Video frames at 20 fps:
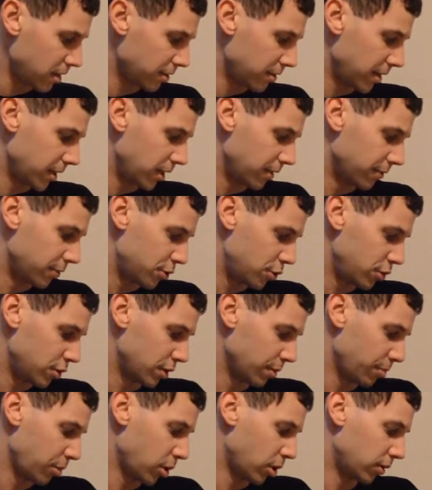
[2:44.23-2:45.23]
Thank you for
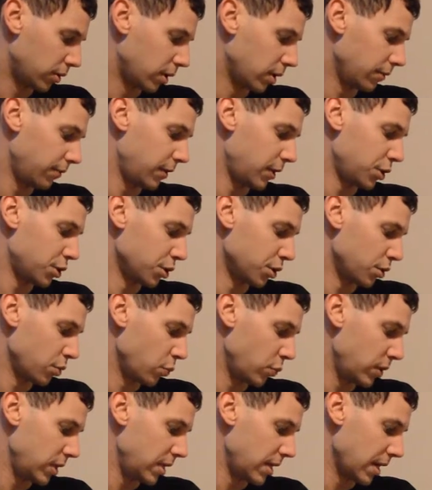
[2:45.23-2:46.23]
choosing Pearl RearVision.
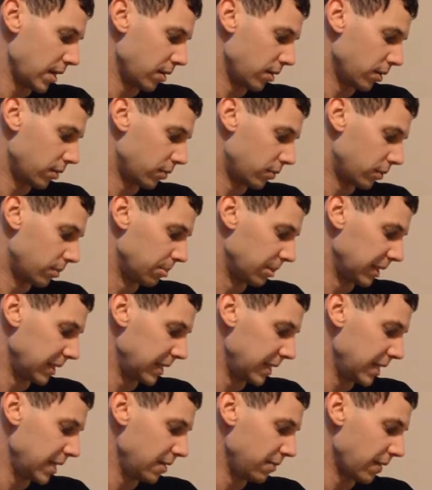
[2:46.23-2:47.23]
We
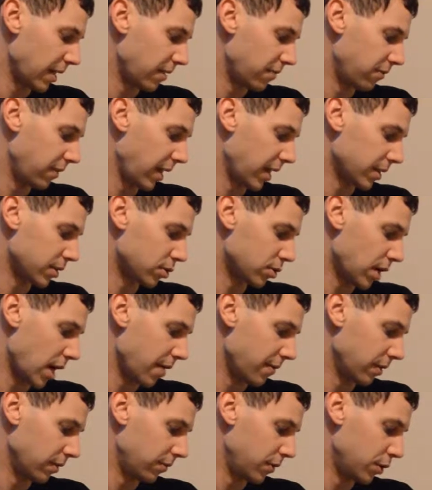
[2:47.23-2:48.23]
believe advanced
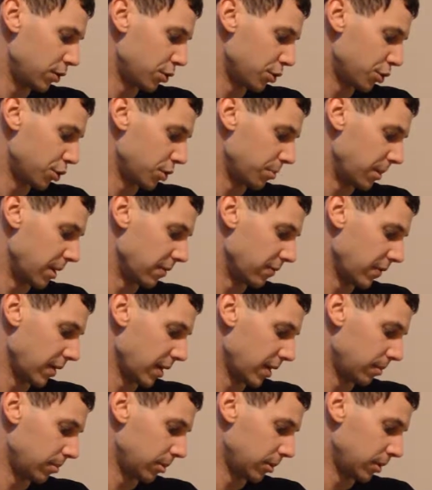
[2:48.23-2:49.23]
driving features should be
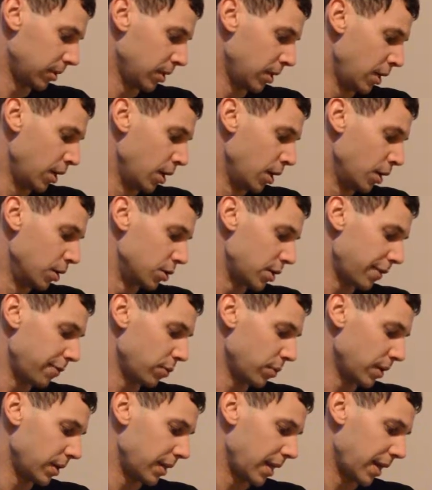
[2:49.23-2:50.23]
available to
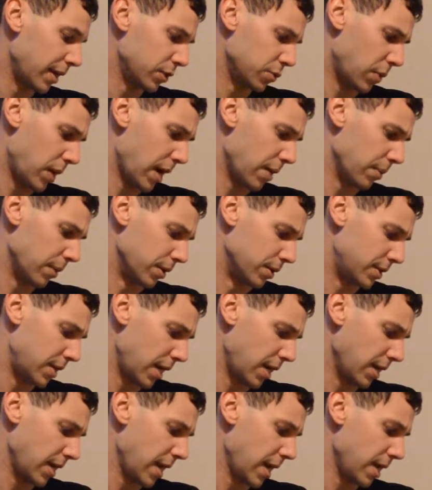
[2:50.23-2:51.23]
everyone. That is why we're
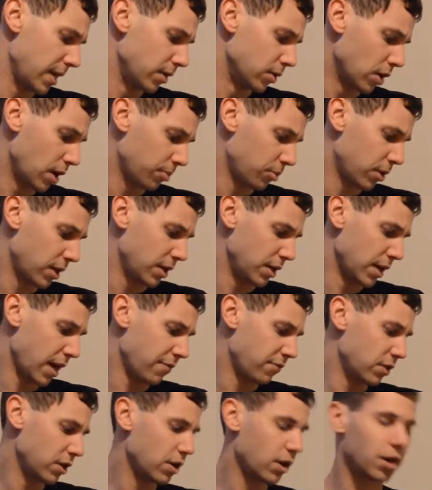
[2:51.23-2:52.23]
dedicated to upgrading
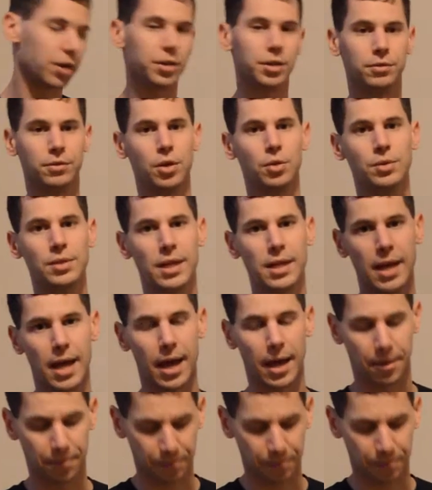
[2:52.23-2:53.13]
every car on the road today.